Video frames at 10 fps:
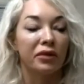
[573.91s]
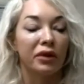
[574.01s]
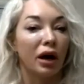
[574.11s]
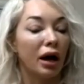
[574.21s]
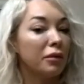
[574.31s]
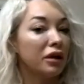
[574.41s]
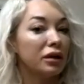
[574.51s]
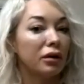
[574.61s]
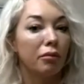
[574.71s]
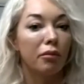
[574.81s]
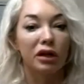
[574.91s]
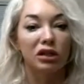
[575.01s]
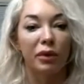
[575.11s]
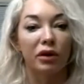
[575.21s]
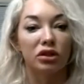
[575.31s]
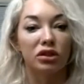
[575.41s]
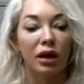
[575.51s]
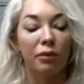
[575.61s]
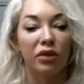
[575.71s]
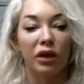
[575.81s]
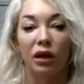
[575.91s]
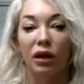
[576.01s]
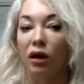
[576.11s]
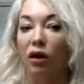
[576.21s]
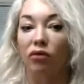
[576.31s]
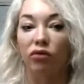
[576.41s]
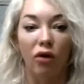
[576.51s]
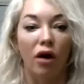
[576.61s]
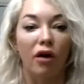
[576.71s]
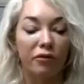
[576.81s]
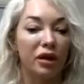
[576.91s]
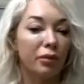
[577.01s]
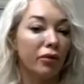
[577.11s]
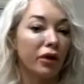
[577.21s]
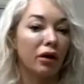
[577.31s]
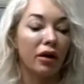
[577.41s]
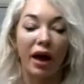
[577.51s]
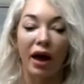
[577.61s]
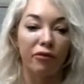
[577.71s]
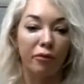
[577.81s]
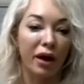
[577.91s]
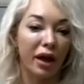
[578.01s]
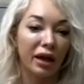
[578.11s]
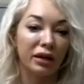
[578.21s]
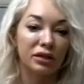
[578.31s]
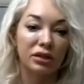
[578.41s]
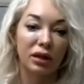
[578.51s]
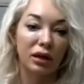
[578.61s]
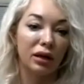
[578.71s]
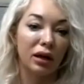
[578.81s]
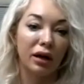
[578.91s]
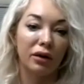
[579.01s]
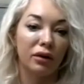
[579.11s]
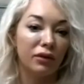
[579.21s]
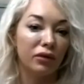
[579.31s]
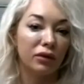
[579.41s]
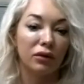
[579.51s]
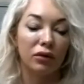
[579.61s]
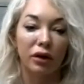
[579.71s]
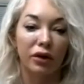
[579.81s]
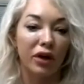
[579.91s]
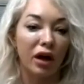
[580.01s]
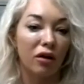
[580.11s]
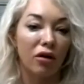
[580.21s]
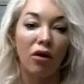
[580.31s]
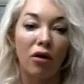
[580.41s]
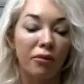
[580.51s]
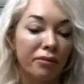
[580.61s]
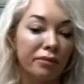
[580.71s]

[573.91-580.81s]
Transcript: I'm in much better shape than a lot of people that are half of my age, and I don't right. even look at that at all.